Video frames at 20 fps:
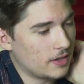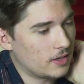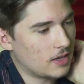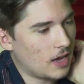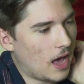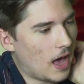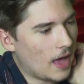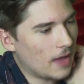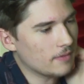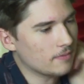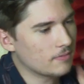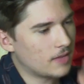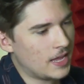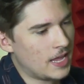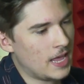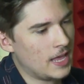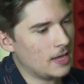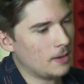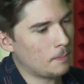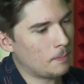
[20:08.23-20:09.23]
got
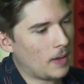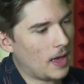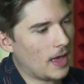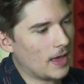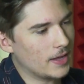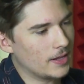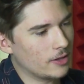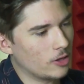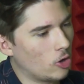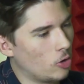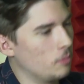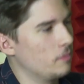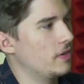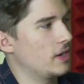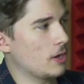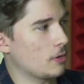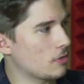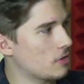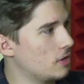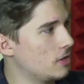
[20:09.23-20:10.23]
hit by the home
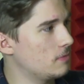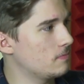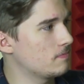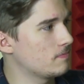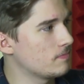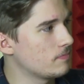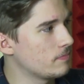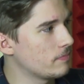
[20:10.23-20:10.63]
video scene.